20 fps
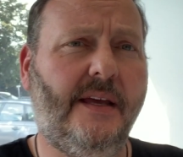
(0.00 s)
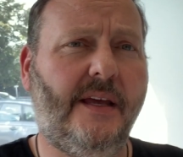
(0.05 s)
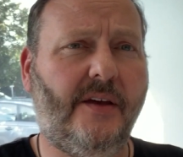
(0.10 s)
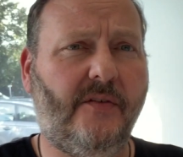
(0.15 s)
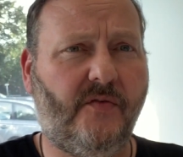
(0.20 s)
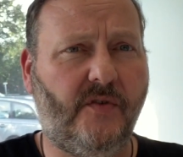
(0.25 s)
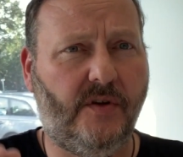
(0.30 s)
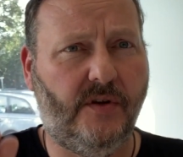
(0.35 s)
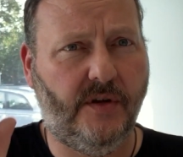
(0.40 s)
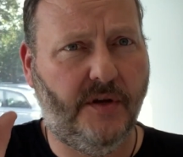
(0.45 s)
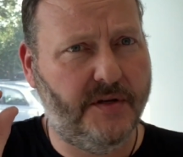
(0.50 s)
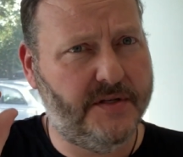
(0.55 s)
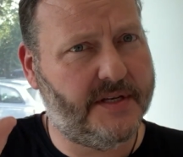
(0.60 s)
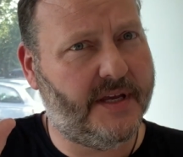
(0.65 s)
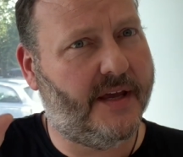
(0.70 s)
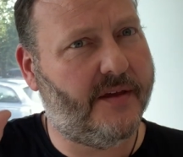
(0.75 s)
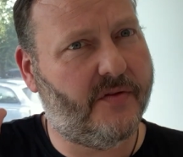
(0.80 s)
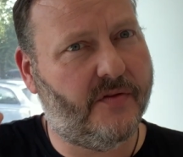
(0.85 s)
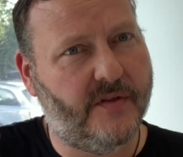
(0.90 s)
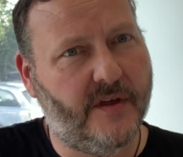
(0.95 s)
If you're
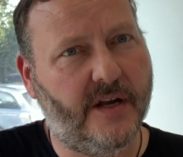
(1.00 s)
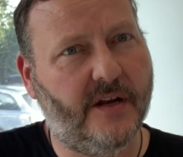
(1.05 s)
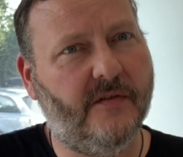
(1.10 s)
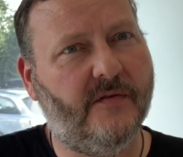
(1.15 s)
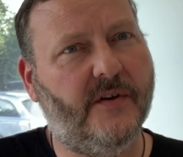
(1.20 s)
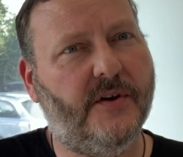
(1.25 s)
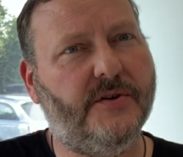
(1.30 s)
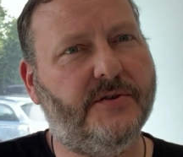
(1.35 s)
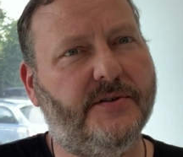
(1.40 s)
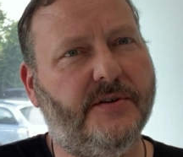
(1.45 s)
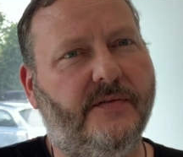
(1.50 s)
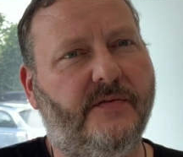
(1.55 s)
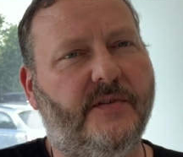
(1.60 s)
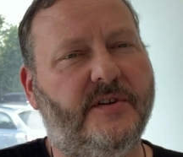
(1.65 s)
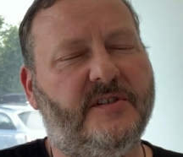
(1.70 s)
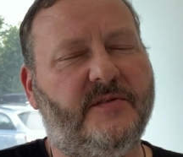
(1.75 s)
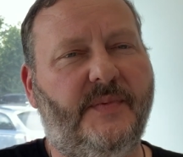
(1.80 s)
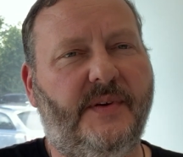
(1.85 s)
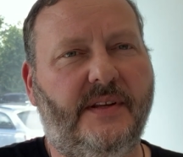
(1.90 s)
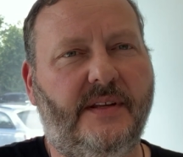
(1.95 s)
using a thinner version of
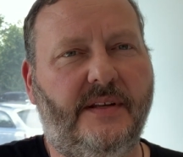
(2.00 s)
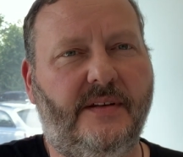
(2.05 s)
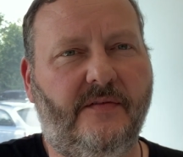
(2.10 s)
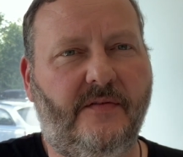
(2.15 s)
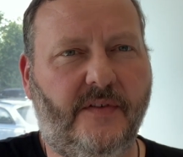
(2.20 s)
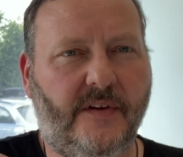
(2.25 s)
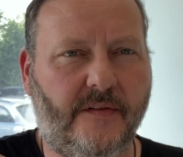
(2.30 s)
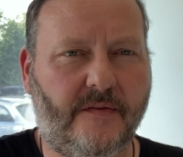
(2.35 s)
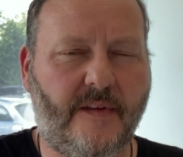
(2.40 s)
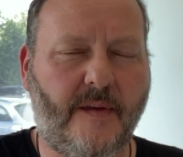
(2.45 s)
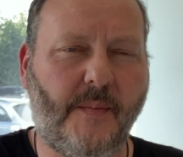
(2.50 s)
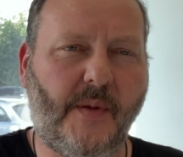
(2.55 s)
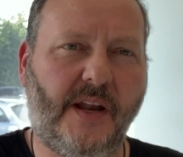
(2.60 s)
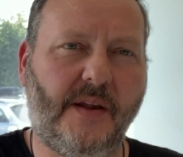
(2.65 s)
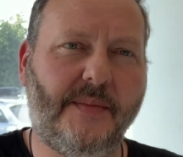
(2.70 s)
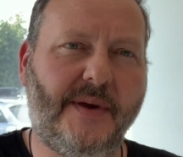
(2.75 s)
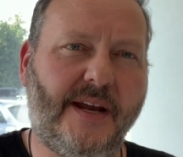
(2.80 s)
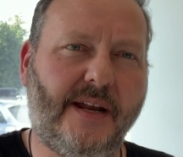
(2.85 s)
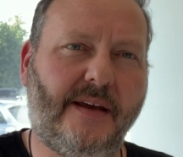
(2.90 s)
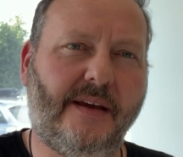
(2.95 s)
Whisper than
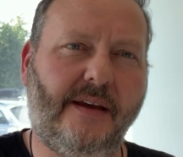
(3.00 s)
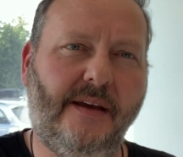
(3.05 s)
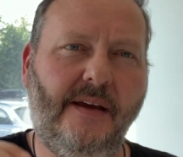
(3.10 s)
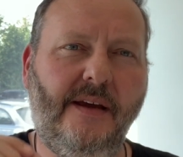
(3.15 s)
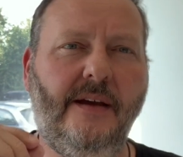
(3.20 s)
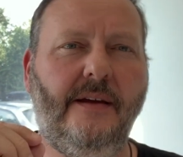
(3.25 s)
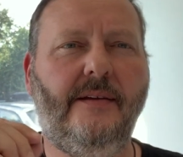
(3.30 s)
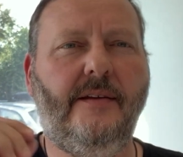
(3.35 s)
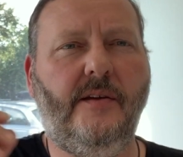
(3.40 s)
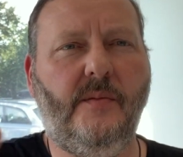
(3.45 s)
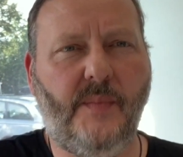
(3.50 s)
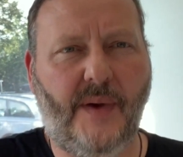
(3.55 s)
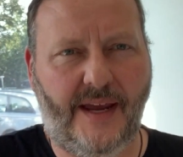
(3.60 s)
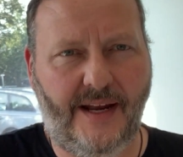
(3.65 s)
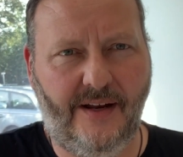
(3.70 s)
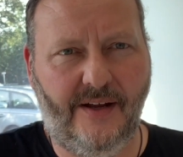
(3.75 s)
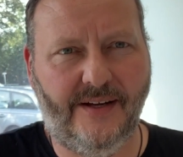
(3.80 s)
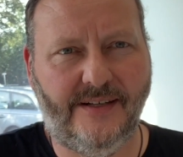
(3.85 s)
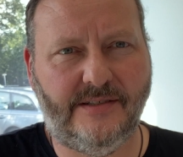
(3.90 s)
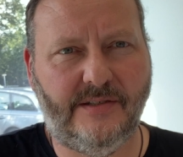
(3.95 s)
50mm, you may
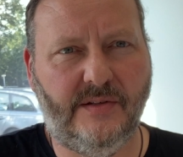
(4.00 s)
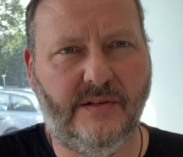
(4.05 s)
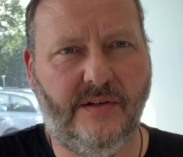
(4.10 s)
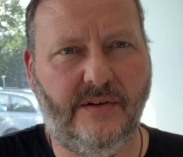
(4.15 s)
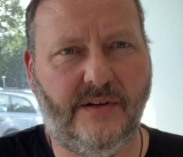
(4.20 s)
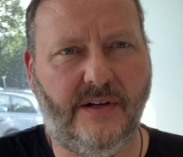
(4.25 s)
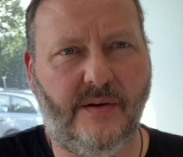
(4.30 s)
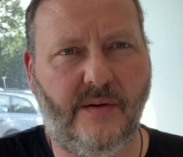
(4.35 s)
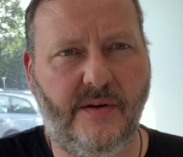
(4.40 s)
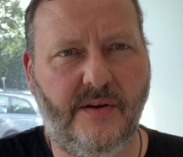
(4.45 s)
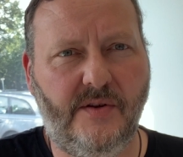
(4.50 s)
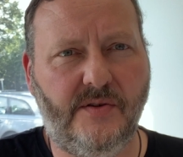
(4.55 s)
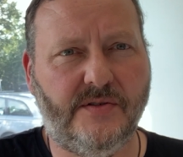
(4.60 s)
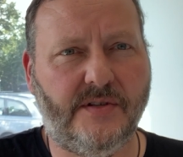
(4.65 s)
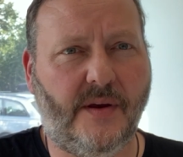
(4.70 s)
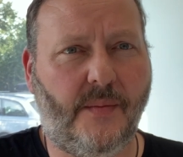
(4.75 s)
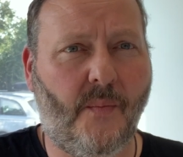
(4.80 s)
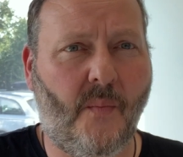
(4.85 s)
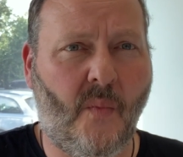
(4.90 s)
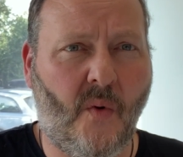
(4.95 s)
like to look at
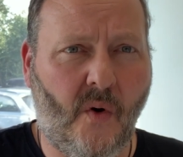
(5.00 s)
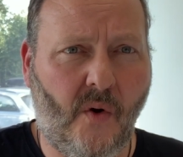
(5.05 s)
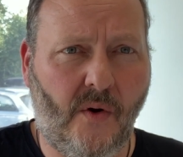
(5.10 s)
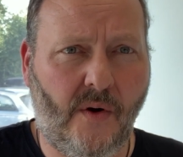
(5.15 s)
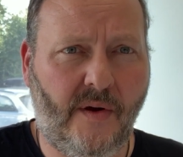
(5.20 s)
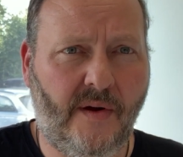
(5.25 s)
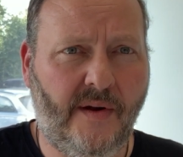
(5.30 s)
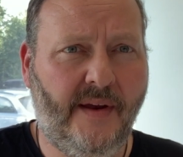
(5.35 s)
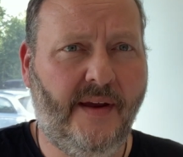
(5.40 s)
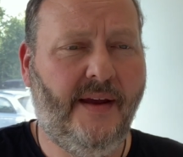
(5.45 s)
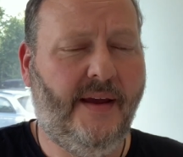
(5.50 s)
using more.